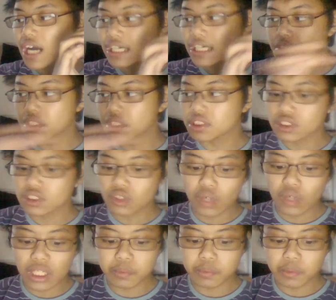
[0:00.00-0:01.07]
address
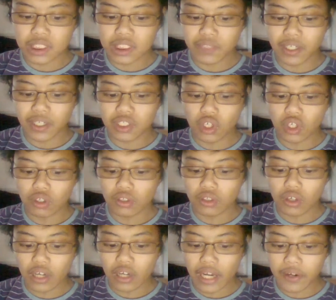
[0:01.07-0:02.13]
only specific to
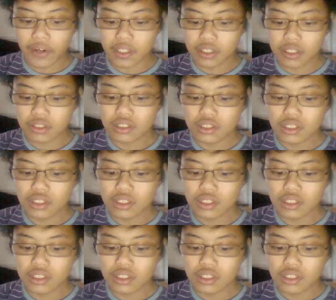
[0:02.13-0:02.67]
your area.